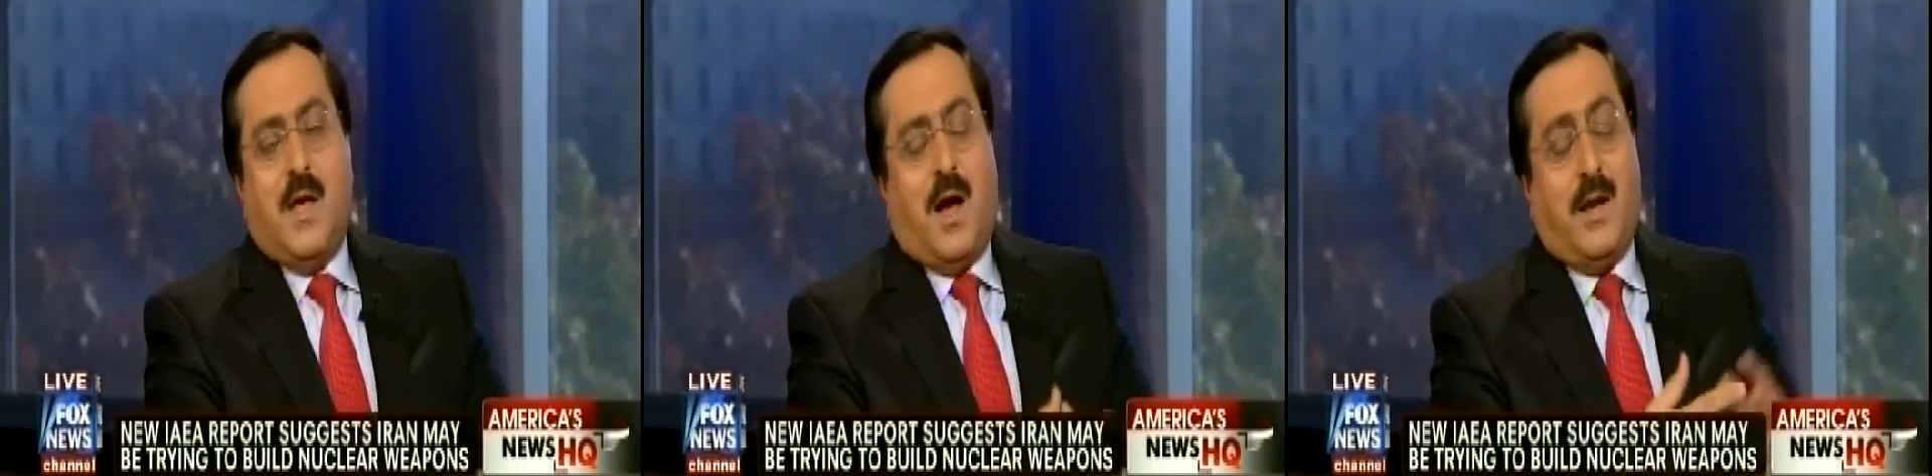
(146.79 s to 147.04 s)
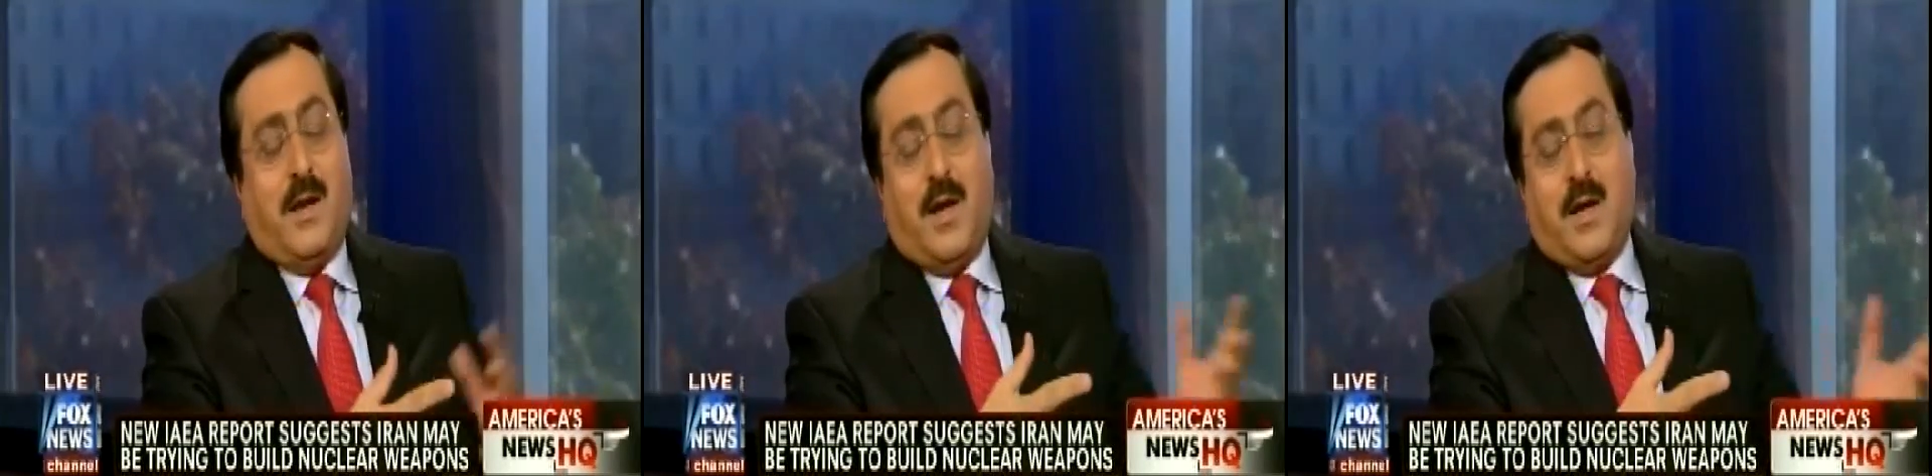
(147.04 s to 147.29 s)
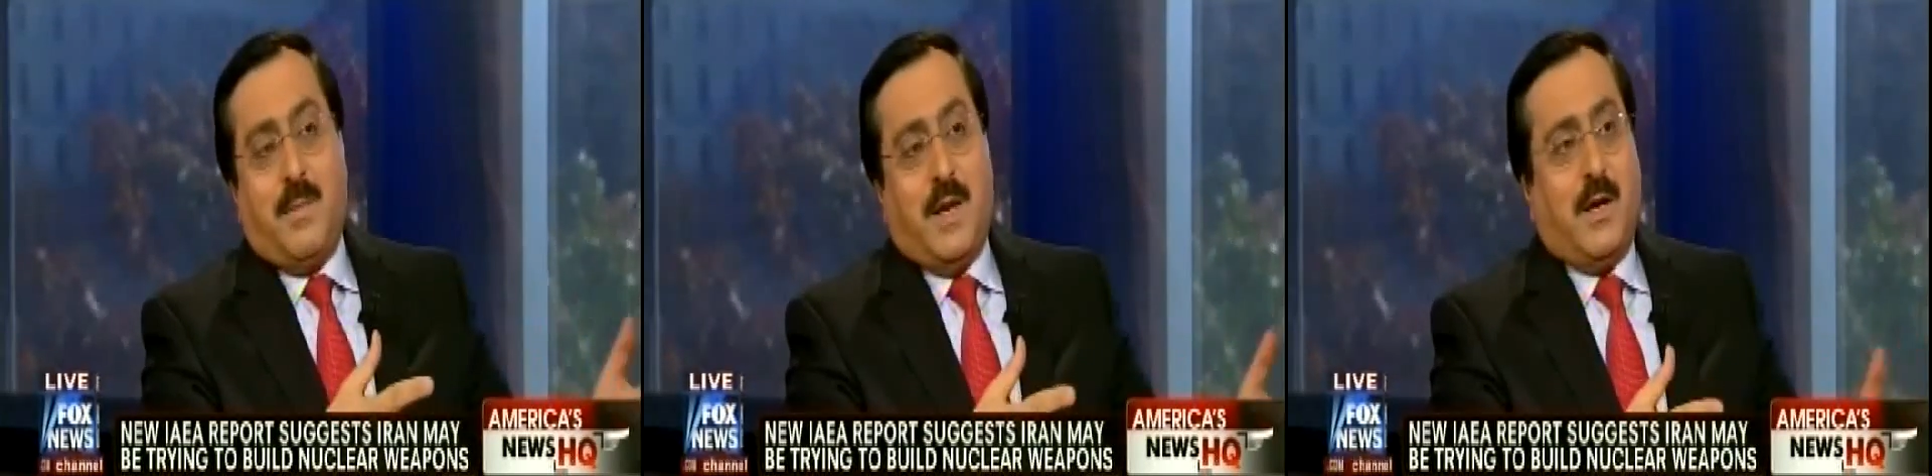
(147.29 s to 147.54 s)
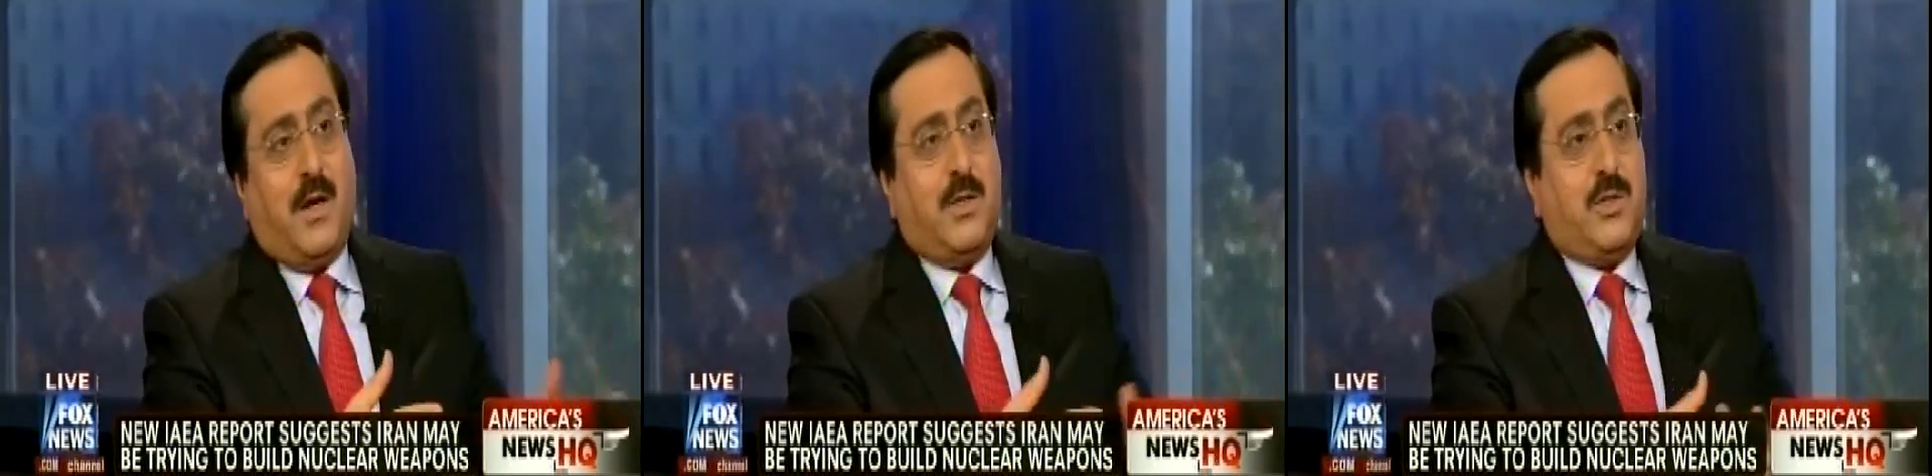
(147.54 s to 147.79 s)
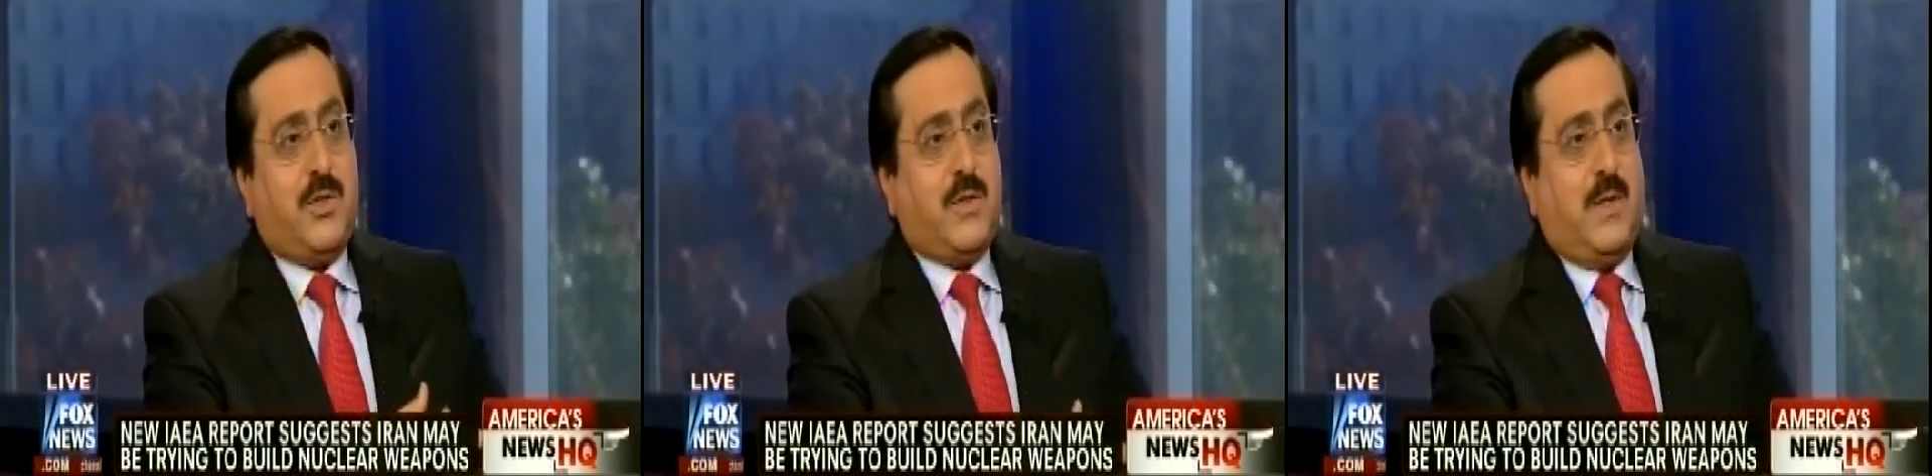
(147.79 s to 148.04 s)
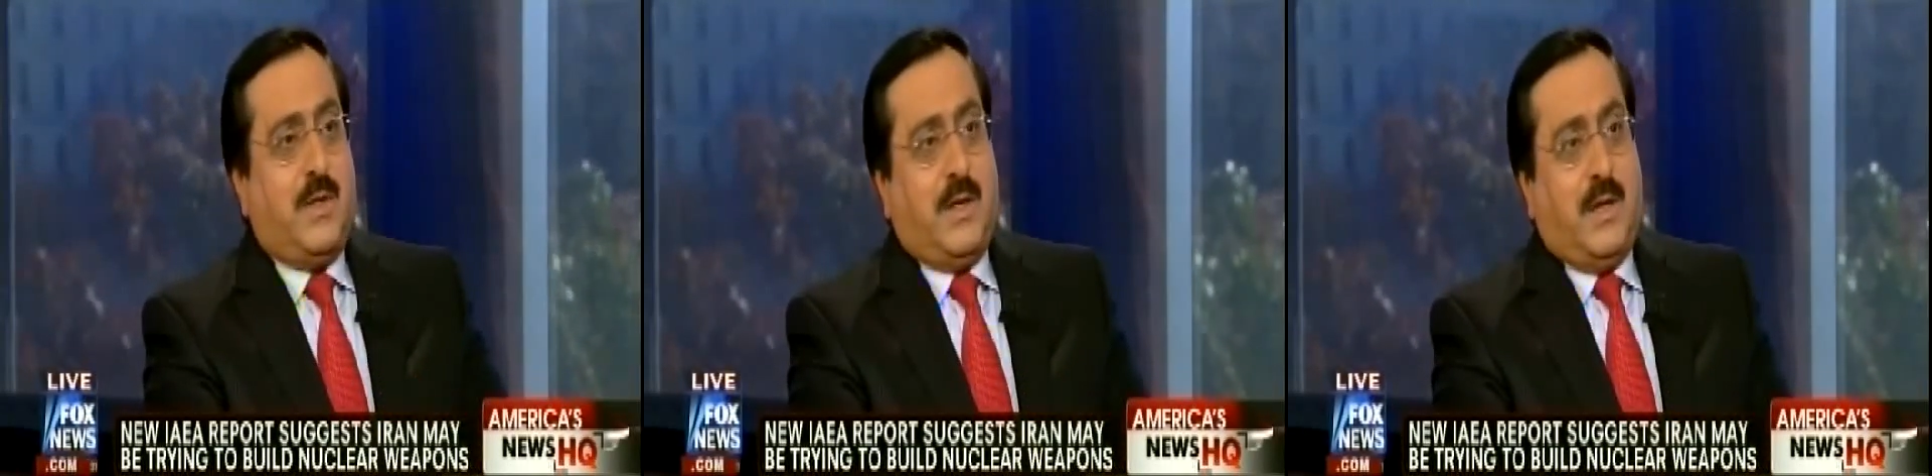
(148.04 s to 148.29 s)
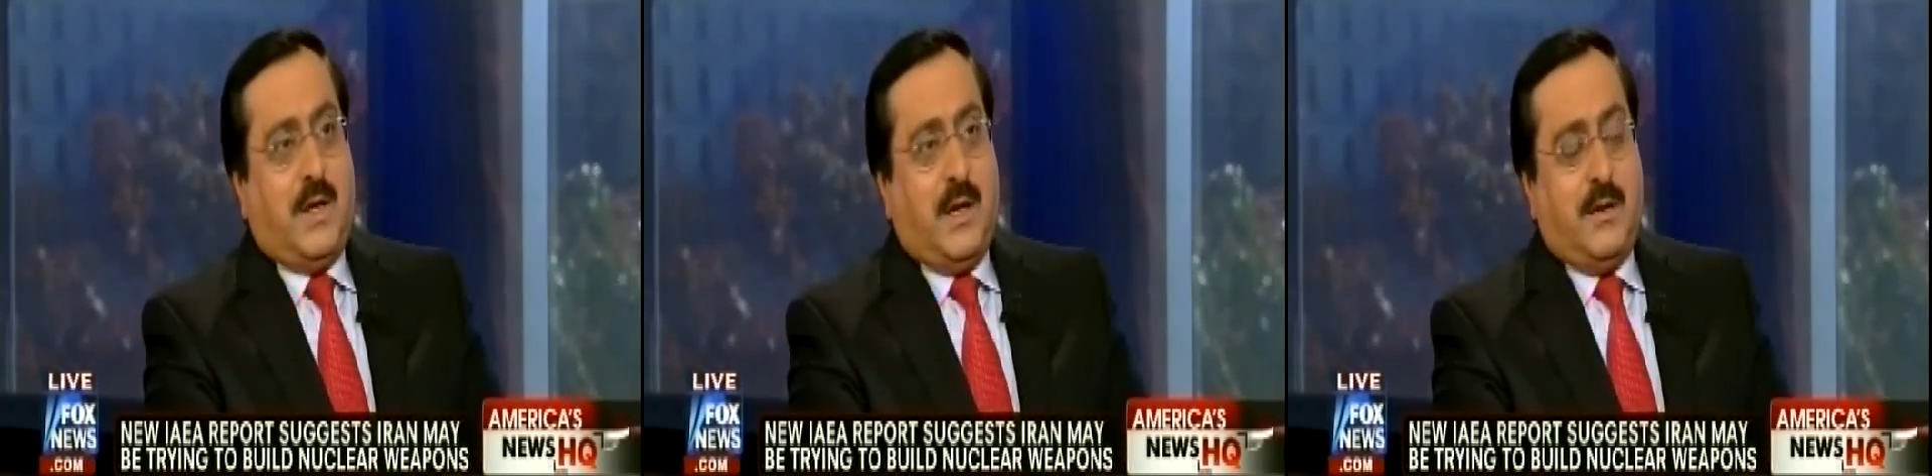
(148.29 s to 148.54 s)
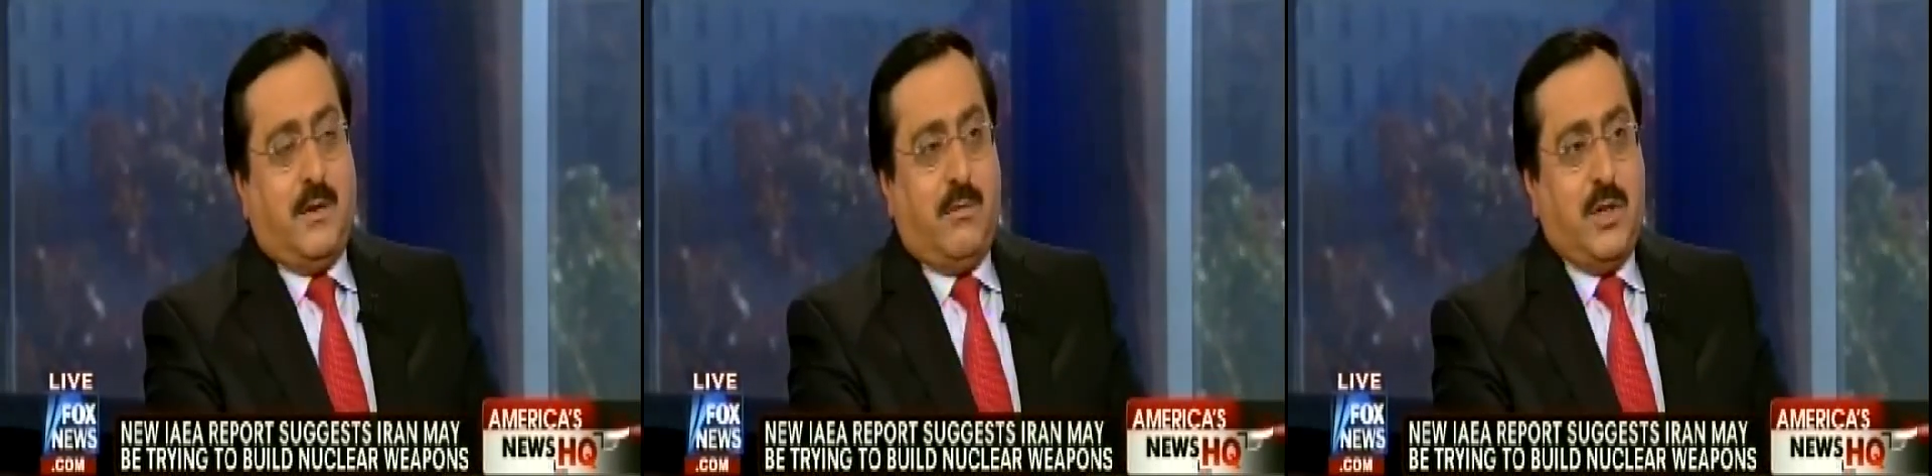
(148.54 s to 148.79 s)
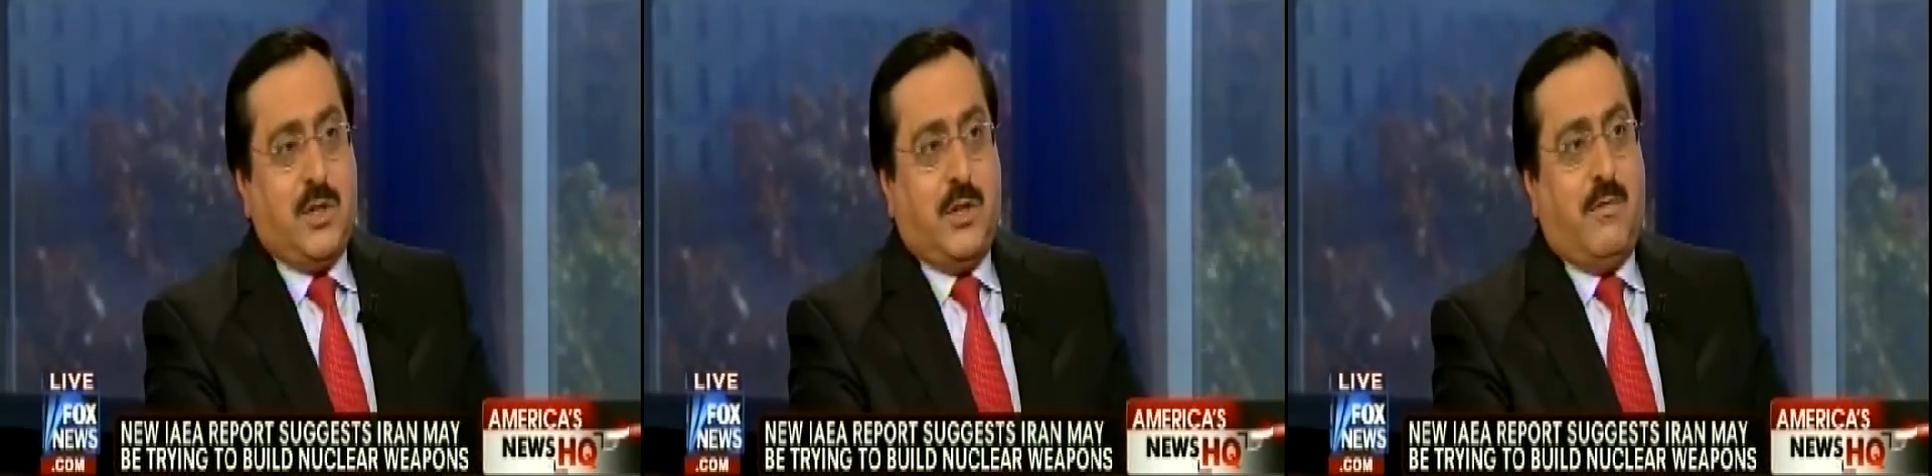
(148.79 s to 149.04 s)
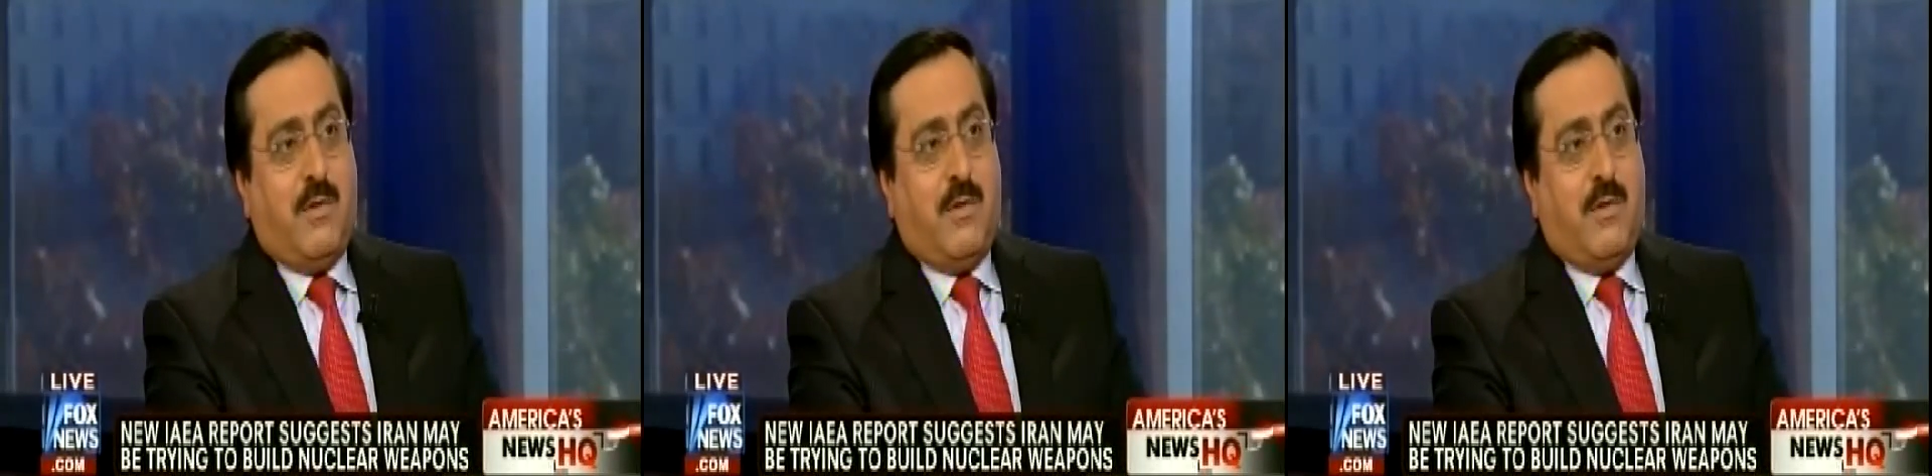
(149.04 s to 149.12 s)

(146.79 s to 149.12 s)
Unlike many countries in the region,